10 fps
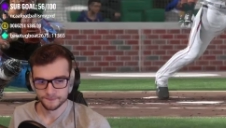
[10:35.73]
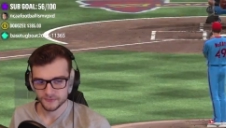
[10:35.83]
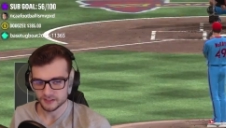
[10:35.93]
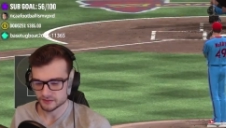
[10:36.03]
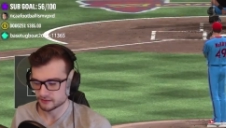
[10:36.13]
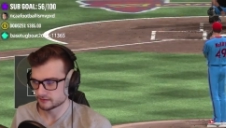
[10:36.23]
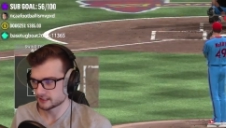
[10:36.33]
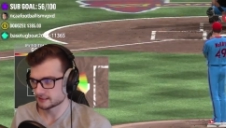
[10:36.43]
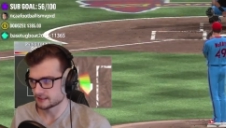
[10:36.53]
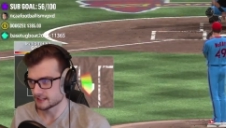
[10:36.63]
He's
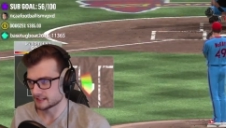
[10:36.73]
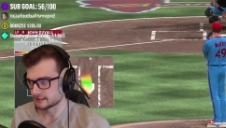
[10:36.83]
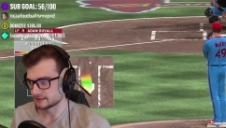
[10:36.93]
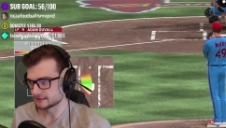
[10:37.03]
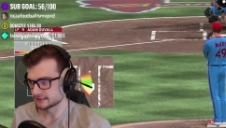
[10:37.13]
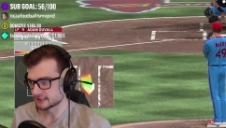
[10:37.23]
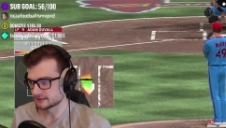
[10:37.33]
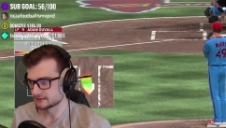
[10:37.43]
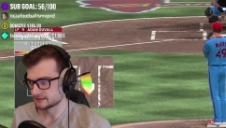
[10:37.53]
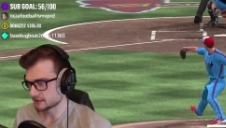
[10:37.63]
already in the yellows,
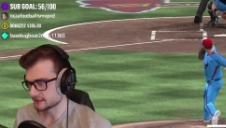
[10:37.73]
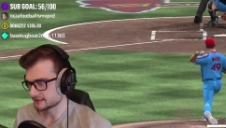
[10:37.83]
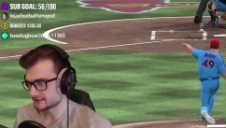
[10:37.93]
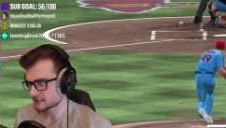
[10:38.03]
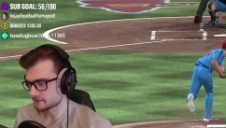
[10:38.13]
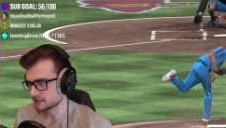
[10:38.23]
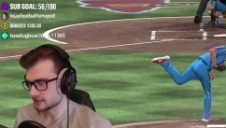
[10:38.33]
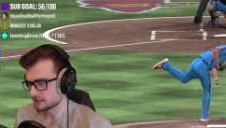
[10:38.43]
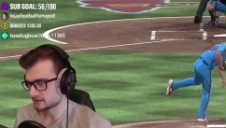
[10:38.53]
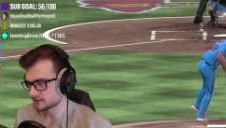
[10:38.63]
so like in the
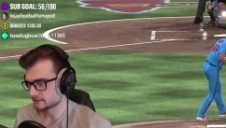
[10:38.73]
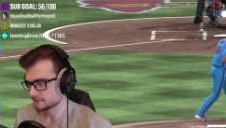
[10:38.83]
70s.